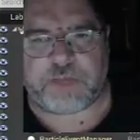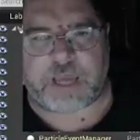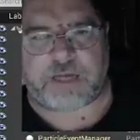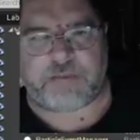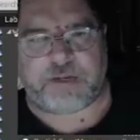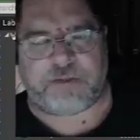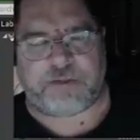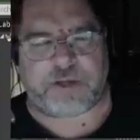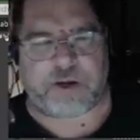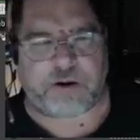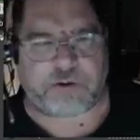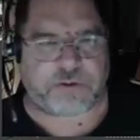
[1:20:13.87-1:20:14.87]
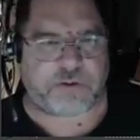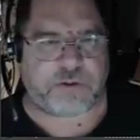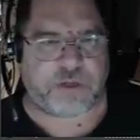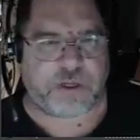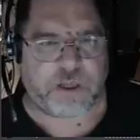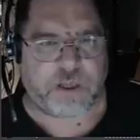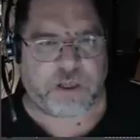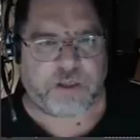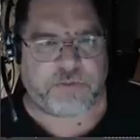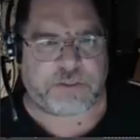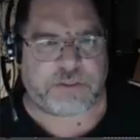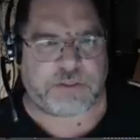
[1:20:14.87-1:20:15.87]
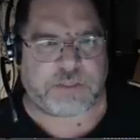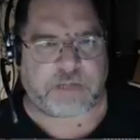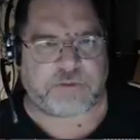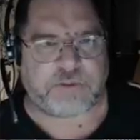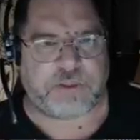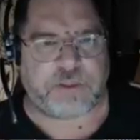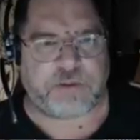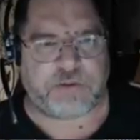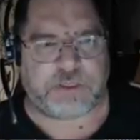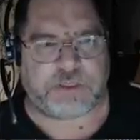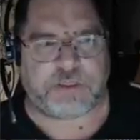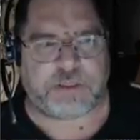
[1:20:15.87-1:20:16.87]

animating the character. This is actually using